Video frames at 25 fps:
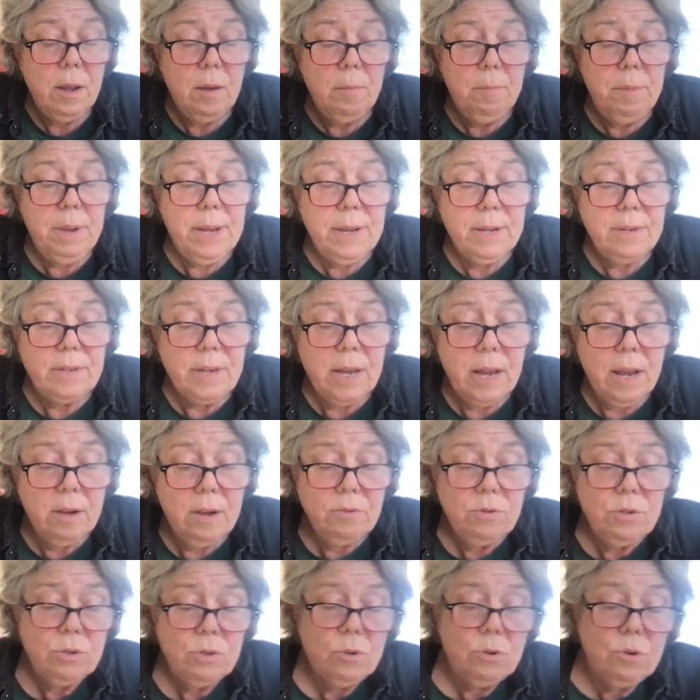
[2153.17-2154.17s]
because
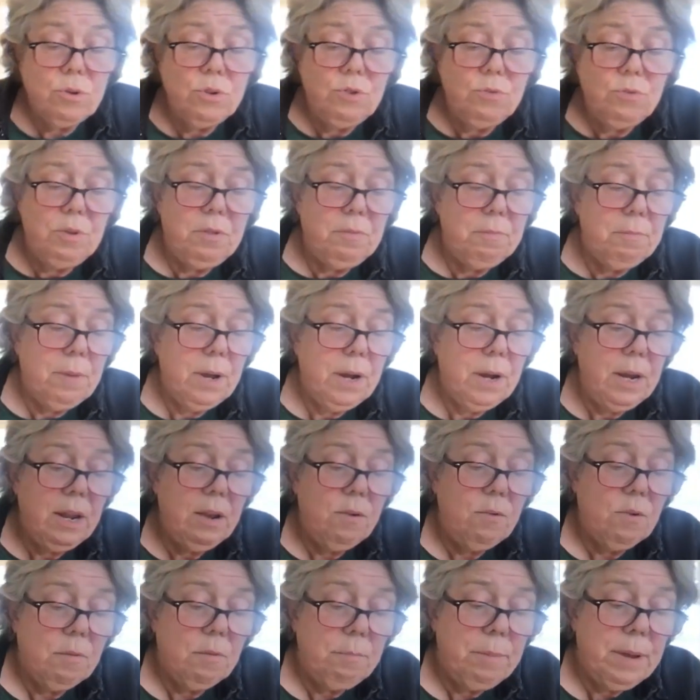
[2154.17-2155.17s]
households with money
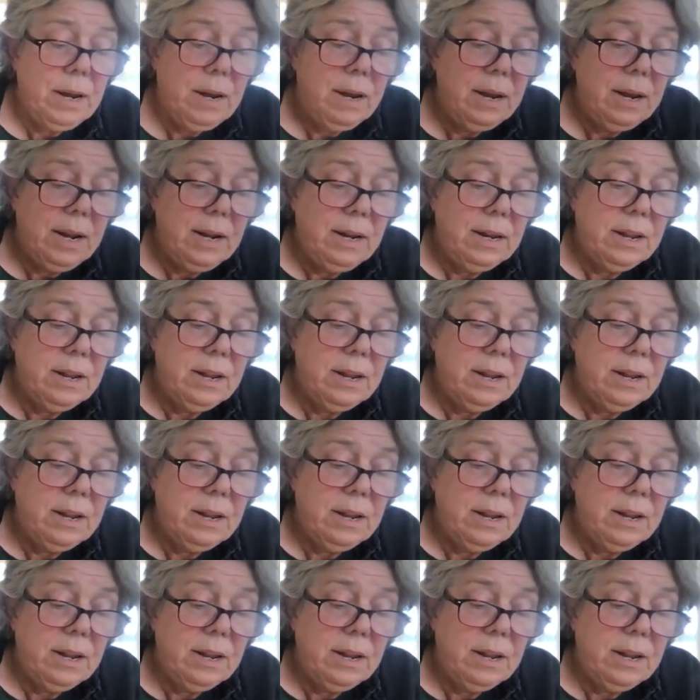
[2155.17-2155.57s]
were bending